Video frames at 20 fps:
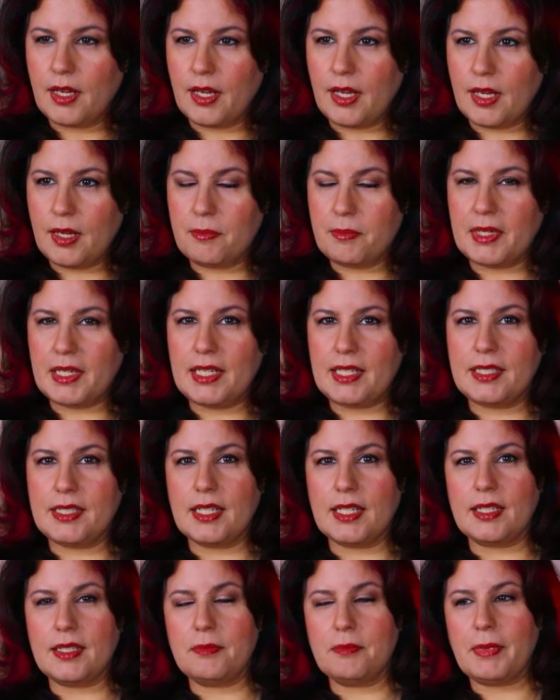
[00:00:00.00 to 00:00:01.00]
How many
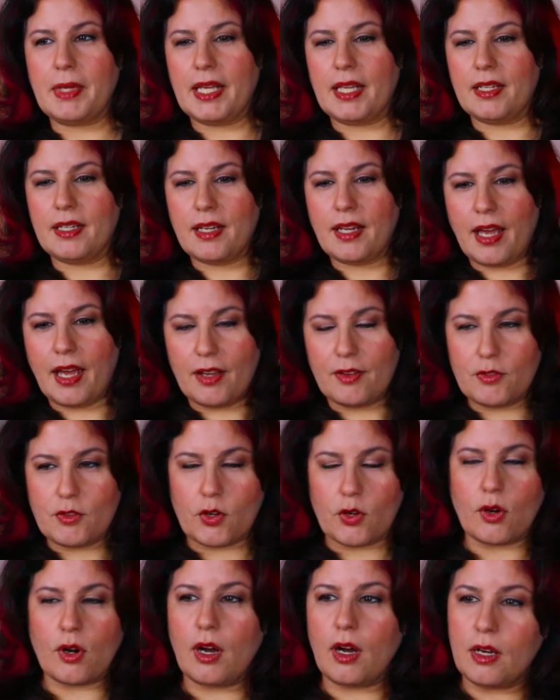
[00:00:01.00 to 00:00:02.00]
Dutton men have
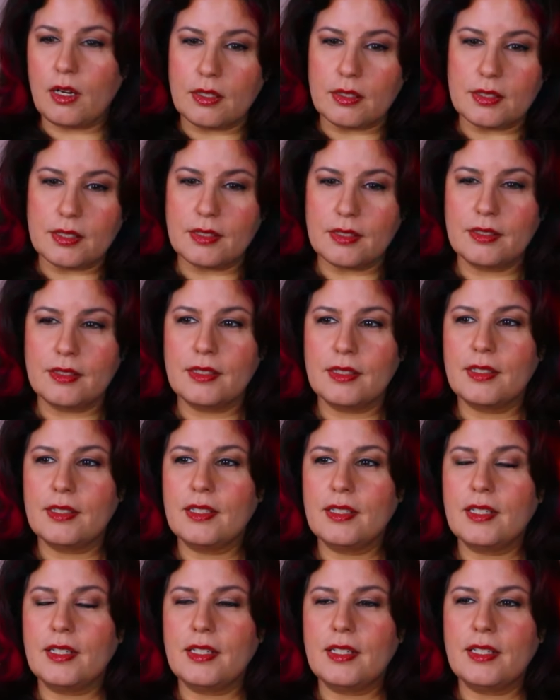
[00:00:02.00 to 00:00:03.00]
crawled
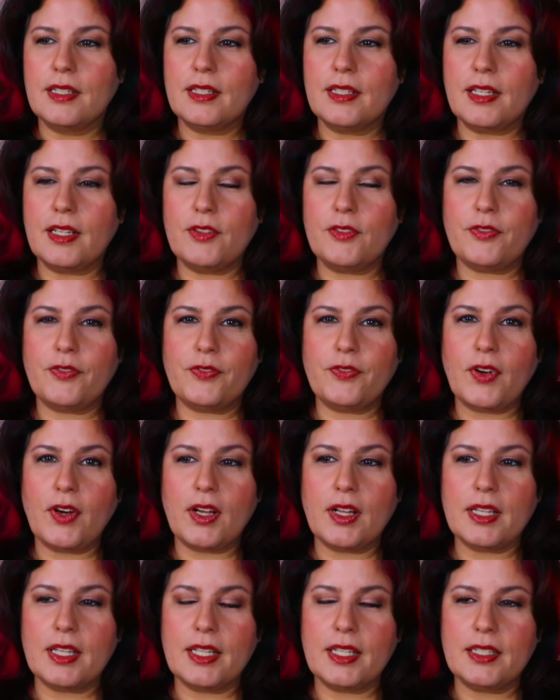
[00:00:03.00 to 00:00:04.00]
and
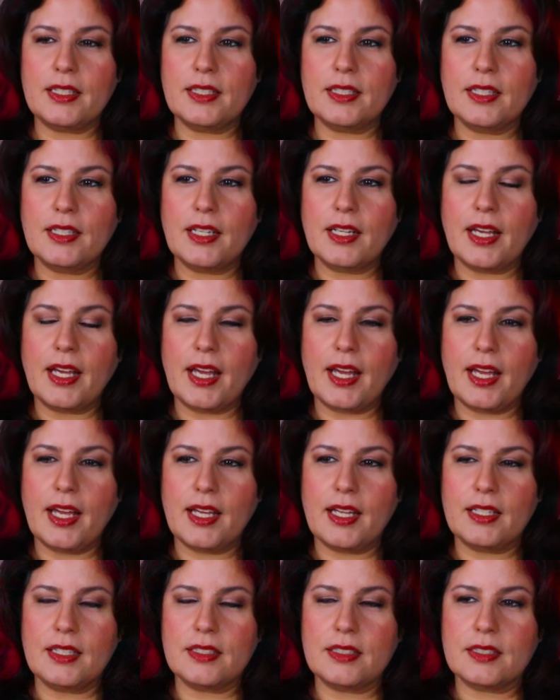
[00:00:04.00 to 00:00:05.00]
fallen
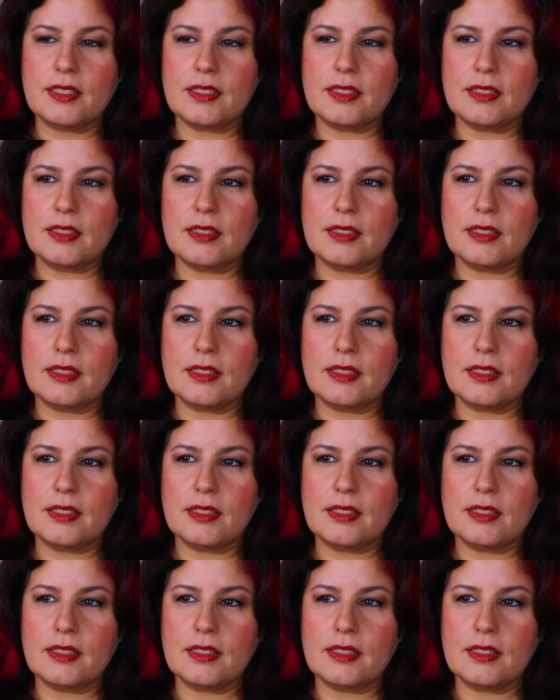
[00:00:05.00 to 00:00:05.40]
and